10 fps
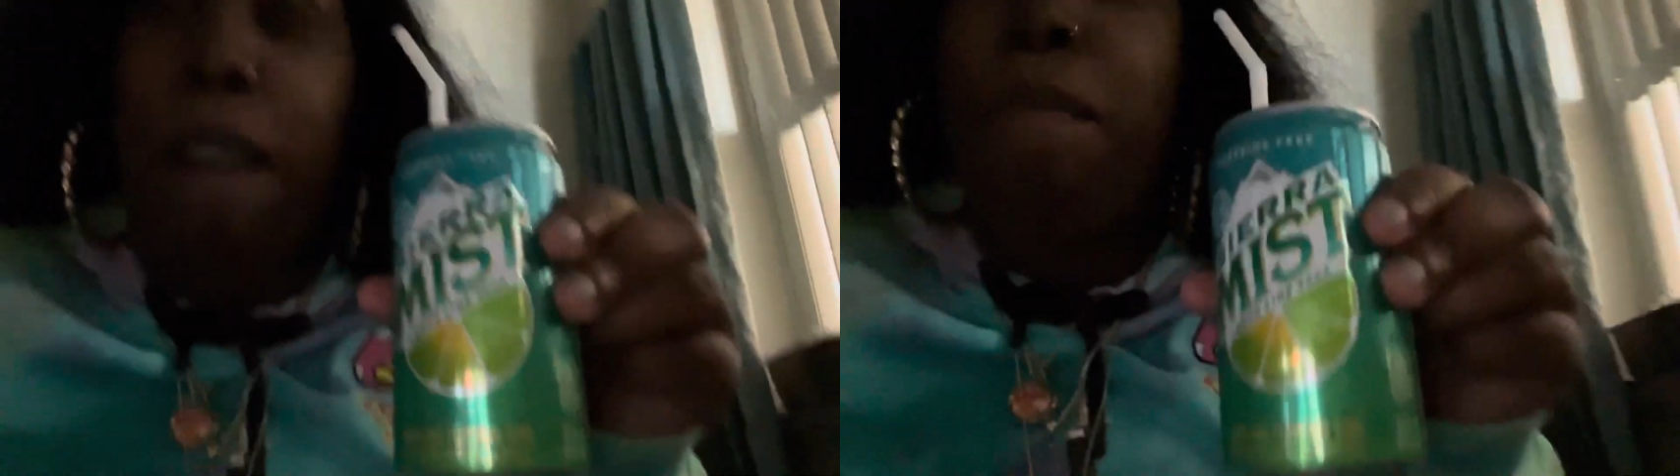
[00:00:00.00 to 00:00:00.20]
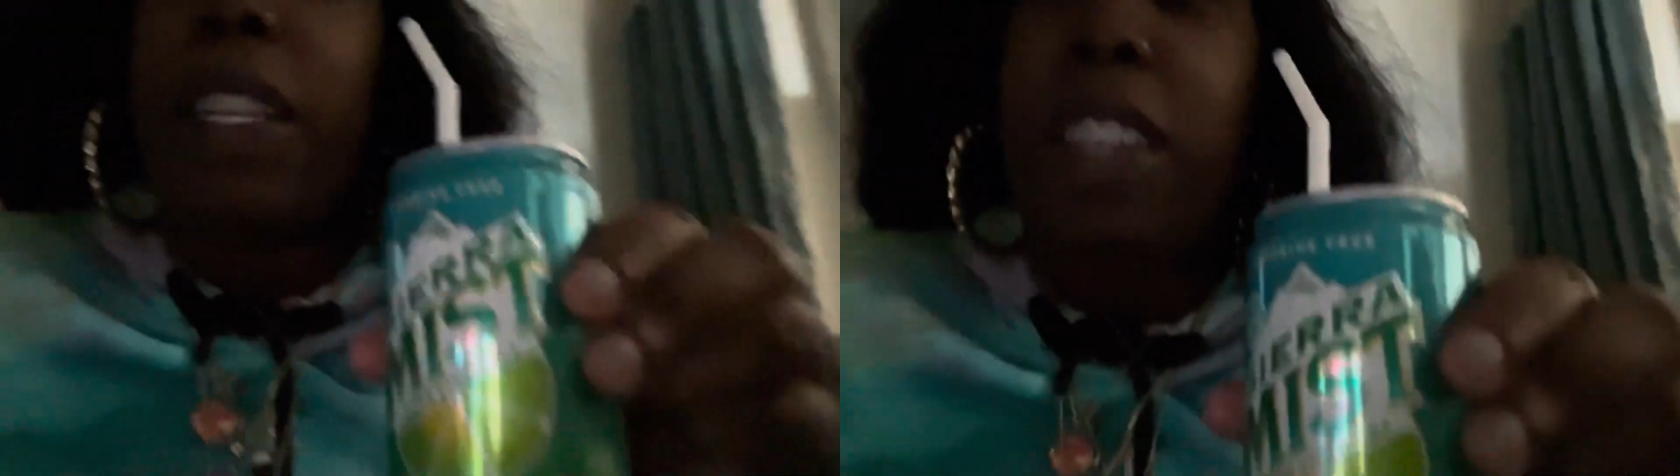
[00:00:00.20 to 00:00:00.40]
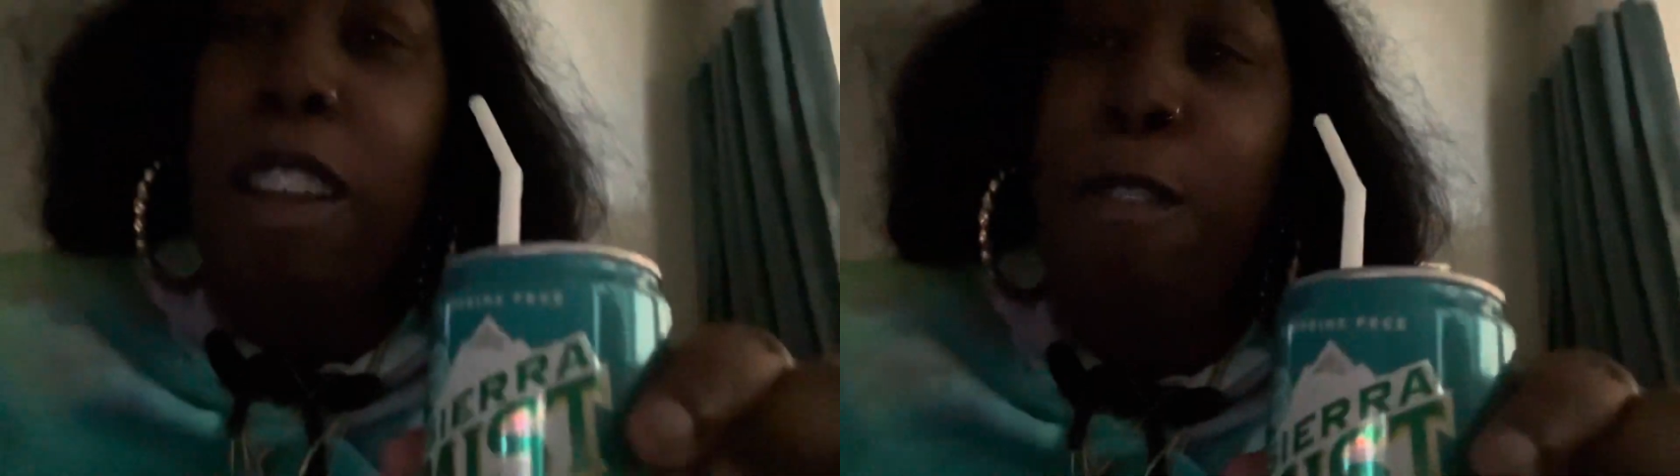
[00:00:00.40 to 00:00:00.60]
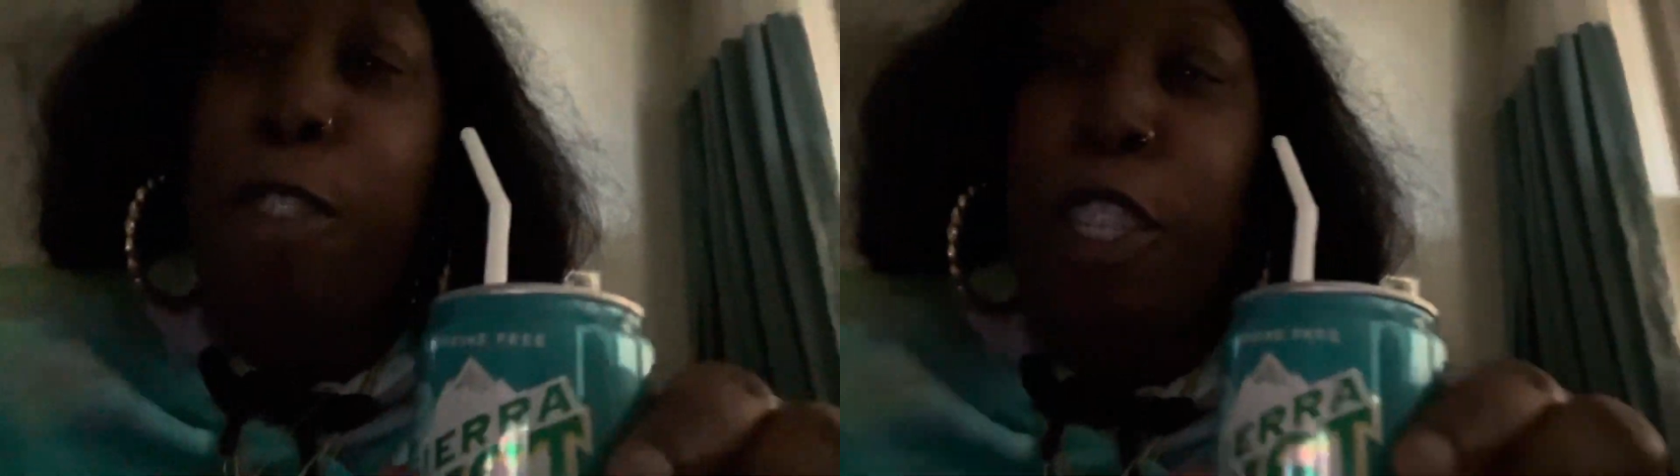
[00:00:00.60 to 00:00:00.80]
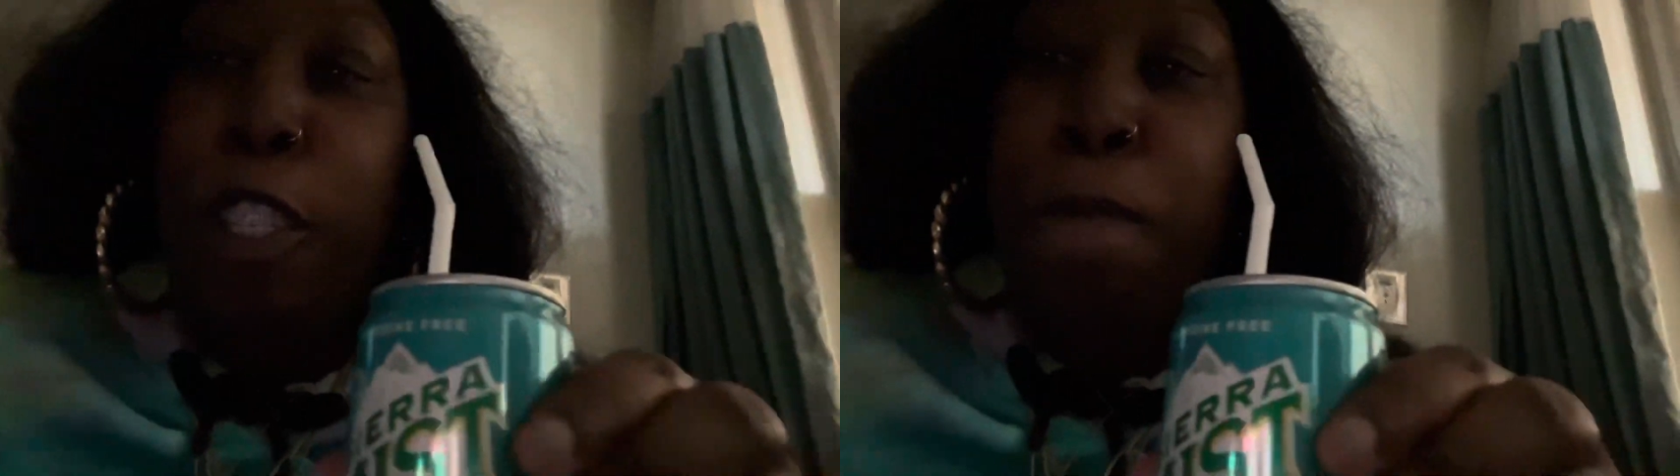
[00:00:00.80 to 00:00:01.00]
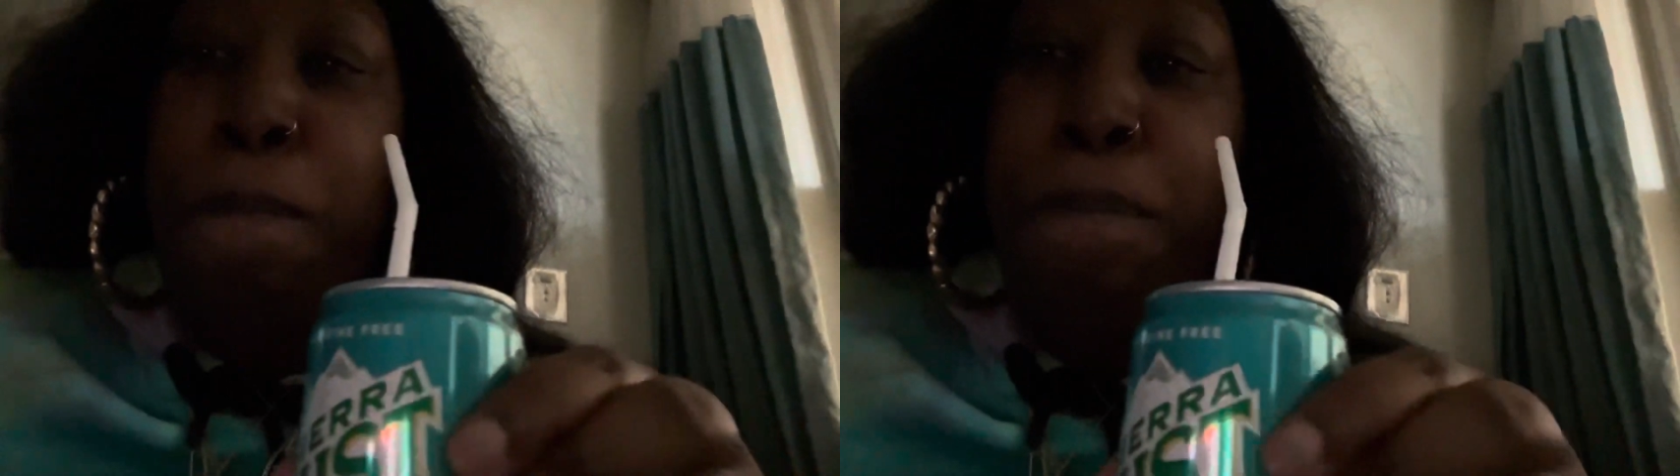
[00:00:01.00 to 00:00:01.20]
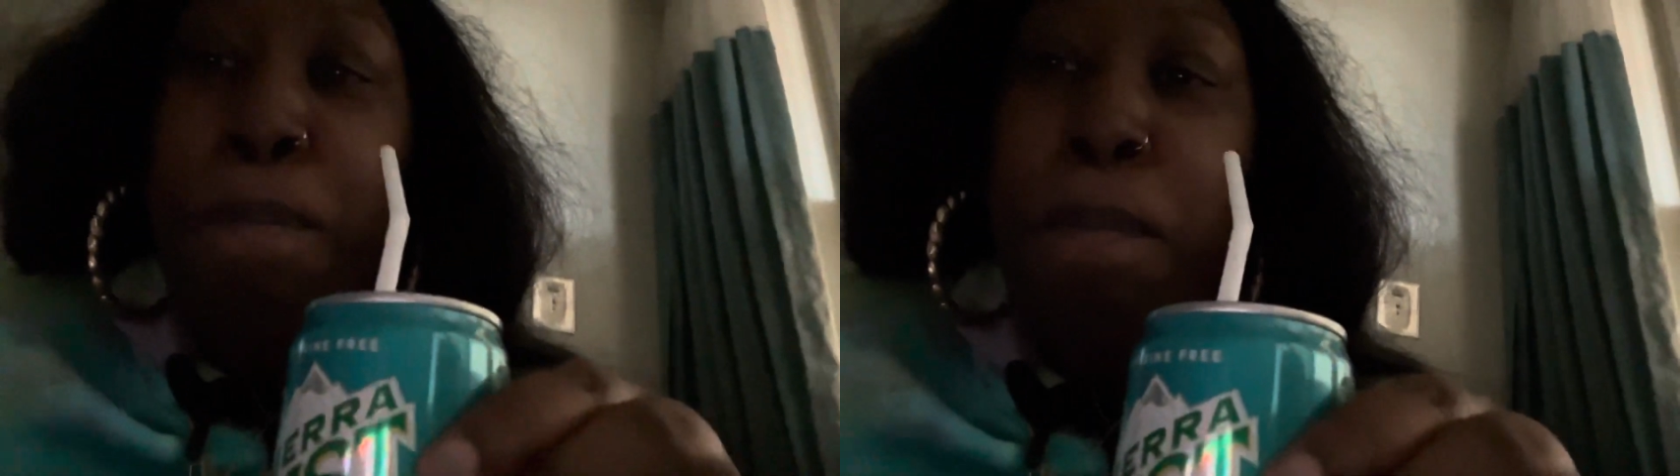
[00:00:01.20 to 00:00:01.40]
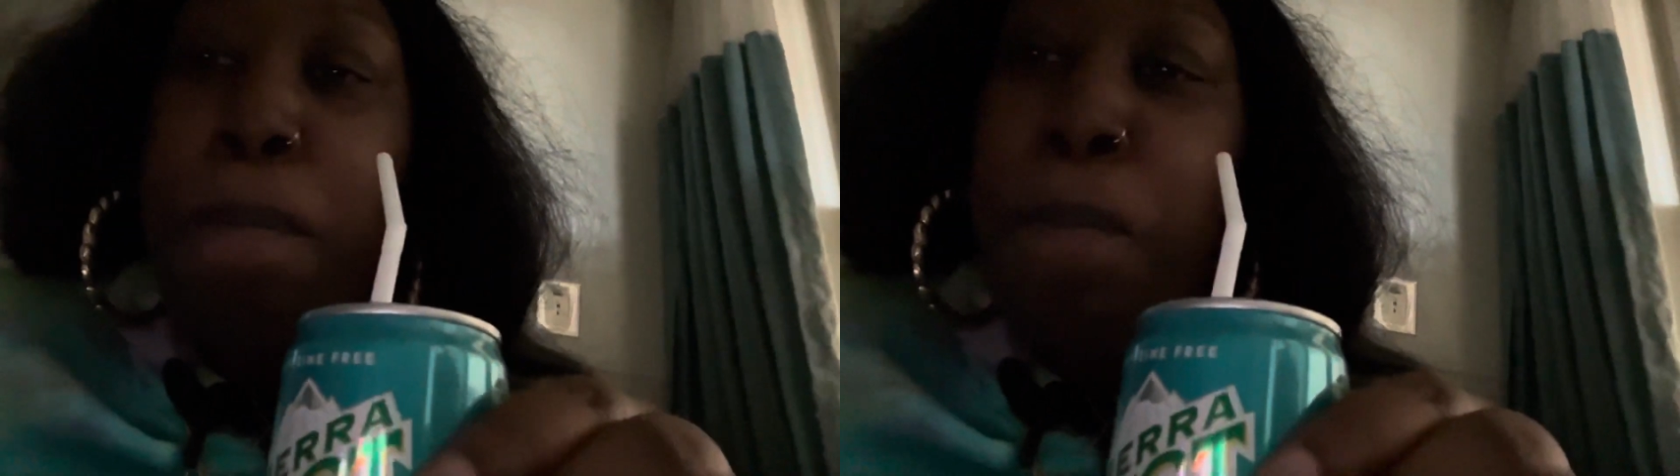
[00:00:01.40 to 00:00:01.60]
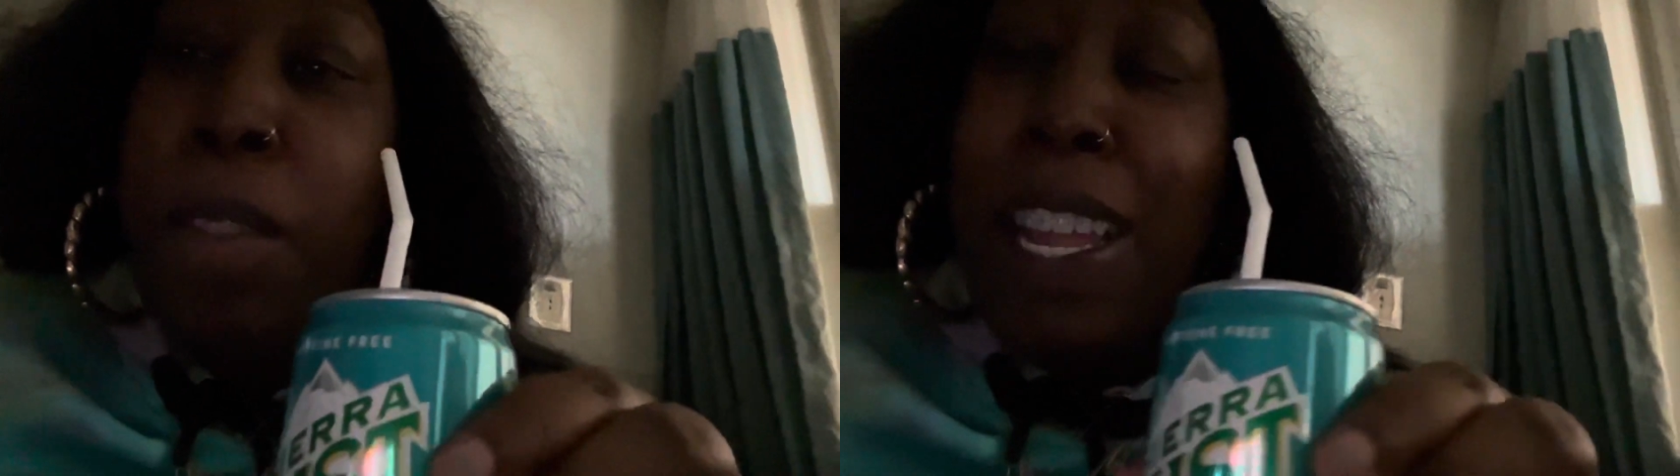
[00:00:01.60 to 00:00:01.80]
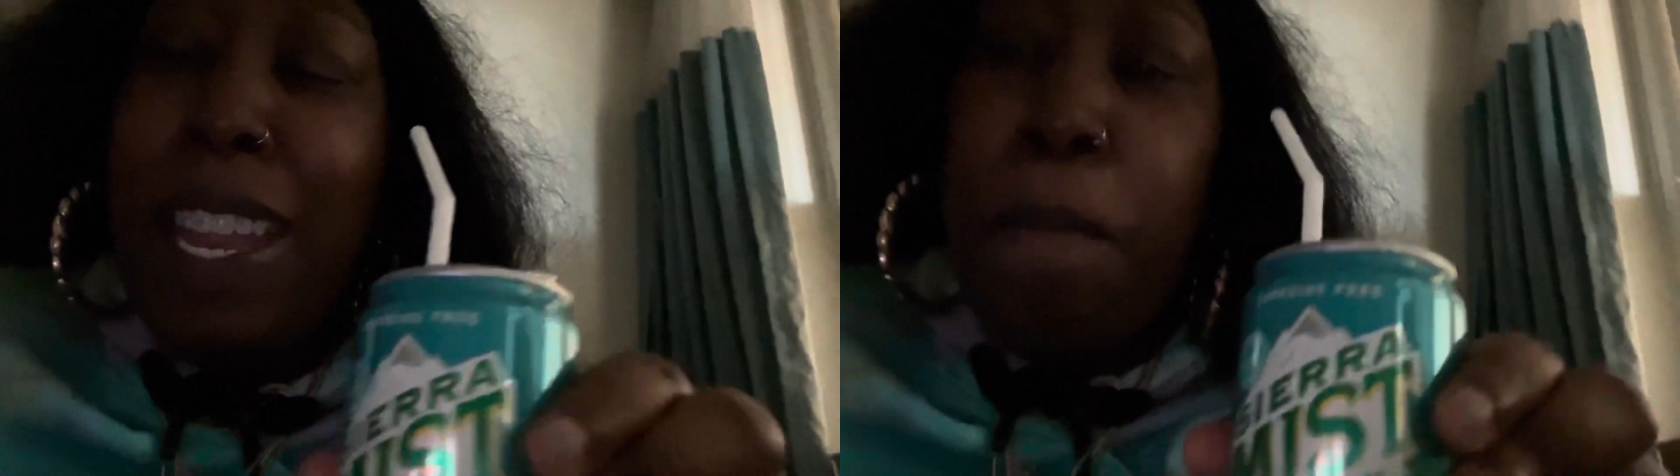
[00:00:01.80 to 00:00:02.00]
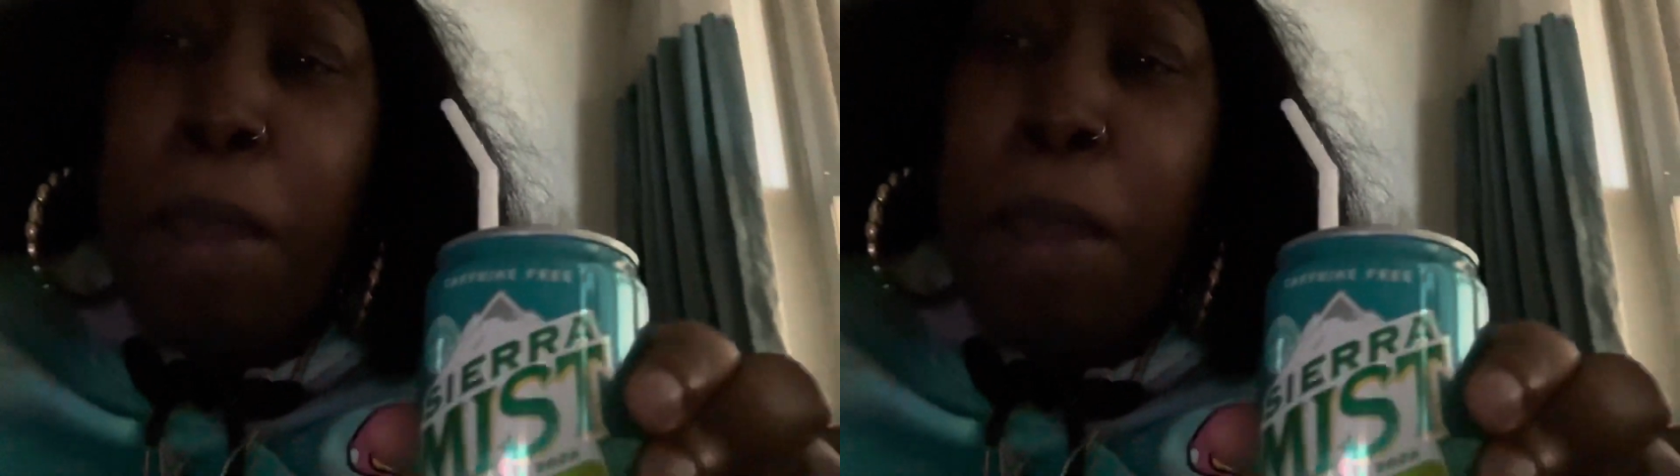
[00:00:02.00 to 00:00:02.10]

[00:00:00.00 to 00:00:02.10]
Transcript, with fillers: My title is They